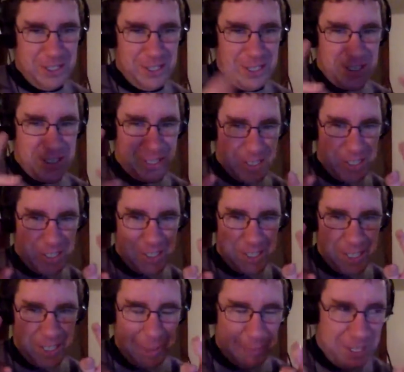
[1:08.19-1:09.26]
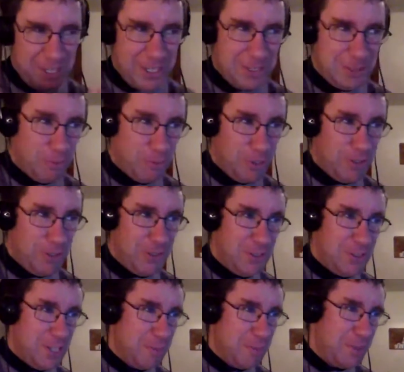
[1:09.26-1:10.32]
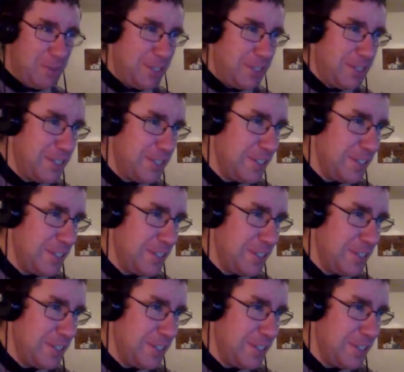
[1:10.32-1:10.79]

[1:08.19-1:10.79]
this is a sneak peek preview type thing.